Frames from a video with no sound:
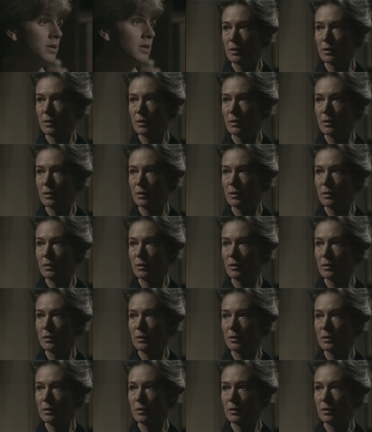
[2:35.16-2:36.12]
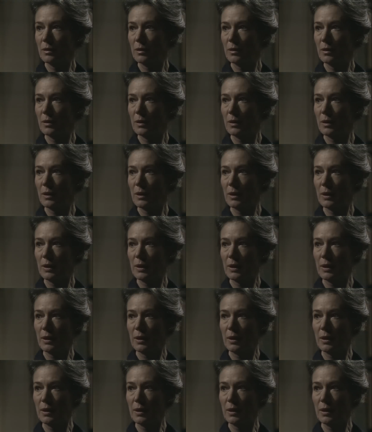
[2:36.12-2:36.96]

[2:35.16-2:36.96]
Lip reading: No one is speaking in this clip.